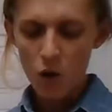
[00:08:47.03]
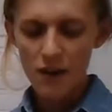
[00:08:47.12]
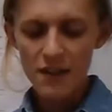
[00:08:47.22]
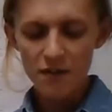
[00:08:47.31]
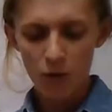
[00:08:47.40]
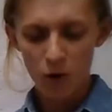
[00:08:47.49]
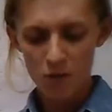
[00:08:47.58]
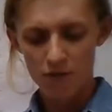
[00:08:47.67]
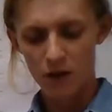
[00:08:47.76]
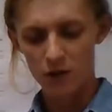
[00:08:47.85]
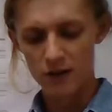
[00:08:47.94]
When this
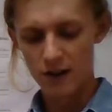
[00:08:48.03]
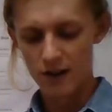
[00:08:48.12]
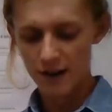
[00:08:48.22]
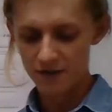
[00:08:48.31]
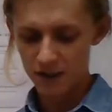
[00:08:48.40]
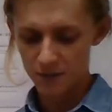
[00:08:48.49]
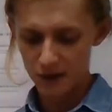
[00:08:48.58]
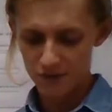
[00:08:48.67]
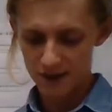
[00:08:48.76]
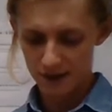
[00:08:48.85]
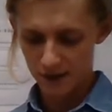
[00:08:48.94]
form of alternative
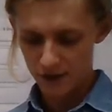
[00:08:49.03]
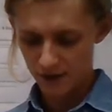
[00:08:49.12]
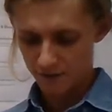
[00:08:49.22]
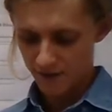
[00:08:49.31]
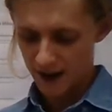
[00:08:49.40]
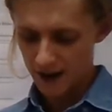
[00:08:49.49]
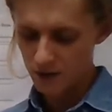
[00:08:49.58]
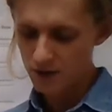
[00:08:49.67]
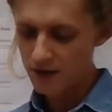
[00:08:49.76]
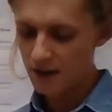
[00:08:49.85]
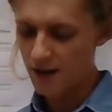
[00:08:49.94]
dispute resolution
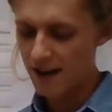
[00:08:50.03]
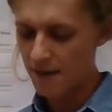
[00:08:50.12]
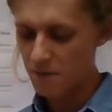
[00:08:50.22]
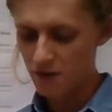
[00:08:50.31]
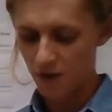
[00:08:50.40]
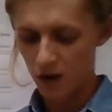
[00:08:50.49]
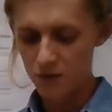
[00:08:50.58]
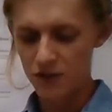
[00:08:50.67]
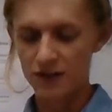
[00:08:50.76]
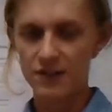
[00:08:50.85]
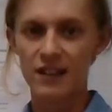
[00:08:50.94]
fails, there are a number of
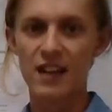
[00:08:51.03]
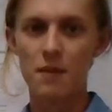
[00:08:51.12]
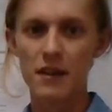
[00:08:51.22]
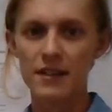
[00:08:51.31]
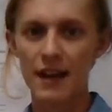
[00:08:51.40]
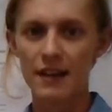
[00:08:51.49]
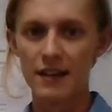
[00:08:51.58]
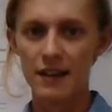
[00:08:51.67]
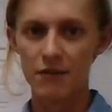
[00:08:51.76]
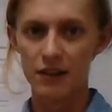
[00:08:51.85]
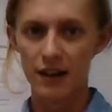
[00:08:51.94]
options that can be
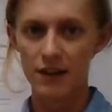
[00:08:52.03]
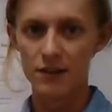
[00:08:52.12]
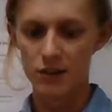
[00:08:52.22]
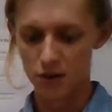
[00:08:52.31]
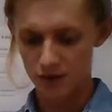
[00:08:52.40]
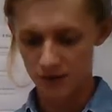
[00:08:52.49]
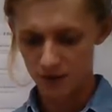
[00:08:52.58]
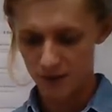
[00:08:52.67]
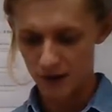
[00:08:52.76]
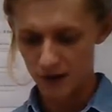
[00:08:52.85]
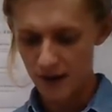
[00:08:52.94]
taken in regards to your
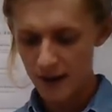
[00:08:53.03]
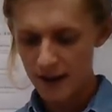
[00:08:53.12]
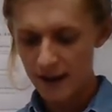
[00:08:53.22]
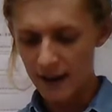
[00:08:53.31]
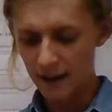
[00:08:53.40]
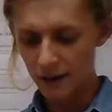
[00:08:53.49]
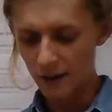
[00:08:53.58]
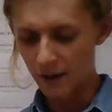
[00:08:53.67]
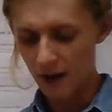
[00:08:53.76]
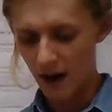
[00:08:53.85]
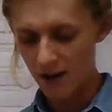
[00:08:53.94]
dispute,
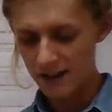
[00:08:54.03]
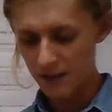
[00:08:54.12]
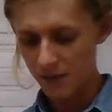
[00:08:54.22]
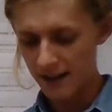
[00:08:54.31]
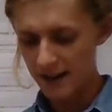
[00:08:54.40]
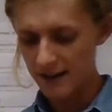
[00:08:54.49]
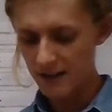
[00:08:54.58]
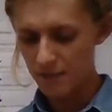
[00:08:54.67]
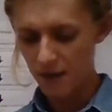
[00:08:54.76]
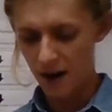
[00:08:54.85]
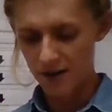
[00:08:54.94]
including parenting
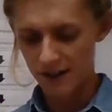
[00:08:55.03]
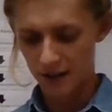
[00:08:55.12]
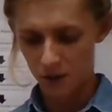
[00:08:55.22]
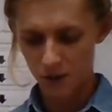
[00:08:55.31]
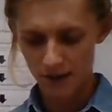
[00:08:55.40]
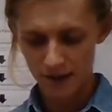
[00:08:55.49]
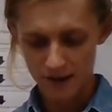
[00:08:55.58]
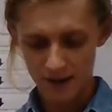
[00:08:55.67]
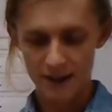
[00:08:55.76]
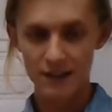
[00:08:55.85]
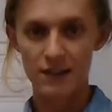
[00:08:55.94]
plans, parenting
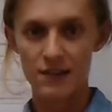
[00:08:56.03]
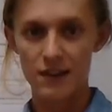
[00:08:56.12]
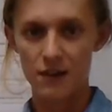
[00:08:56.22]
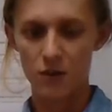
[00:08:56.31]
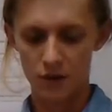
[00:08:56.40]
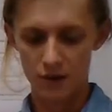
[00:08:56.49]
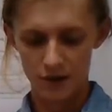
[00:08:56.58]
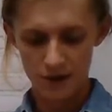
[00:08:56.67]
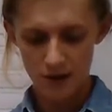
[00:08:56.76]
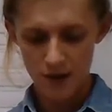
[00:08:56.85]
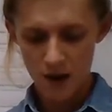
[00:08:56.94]
orders, and consent
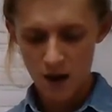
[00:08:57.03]
orders.